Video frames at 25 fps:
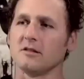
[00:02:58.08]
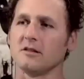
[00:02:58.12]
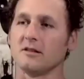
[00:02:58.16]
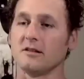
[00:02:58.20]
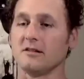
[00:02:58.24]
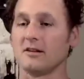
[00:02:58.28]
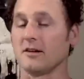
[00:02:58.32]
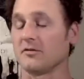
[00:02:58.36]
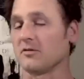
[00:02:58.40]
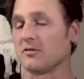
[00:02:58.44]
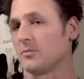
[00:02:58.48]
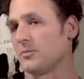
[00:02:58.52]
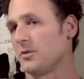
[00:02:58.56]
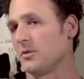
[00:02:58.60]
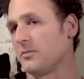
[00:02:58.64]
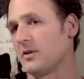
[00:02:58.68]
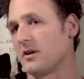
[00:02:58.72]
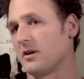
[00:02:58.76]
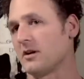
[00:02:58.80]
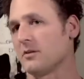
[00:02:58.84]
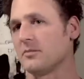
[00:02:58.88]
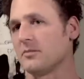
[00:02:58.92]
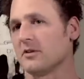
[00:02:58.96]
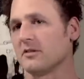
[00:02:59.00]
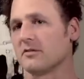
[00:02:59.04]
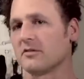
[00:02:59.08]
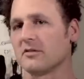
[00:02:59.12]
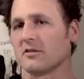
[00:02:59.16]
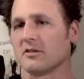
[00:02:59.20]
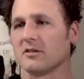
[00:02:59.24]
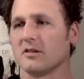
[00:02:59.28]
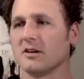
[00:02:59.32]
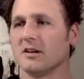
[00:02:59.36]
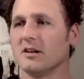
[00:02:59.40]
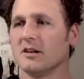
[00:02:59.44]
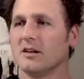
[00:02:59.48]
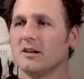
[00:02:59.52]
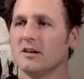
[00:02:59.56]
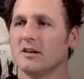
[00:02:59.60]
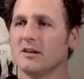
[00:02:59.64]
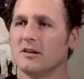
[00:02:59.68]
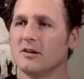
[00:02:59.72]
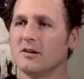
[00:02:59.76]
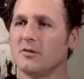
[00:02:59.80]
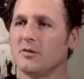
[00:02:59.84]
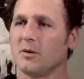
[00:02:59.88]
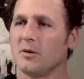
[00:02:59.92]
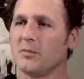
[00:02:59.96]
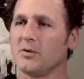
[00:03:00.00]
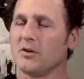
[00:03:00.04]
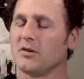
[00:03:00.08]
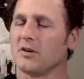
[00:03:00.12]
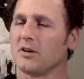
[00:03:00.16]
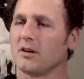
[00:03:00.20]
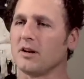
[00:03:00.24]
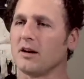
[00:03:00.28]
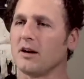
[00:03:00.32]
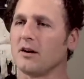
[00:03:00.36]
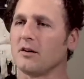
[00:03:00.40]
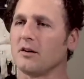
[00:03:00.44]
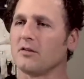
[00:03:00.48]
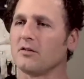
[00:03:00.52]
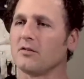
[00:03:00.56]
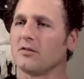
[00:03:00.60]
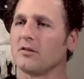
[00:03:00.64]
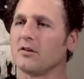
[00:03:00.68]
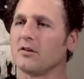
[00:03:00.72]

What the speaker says: and it definitely prepared me for what I'm doing now.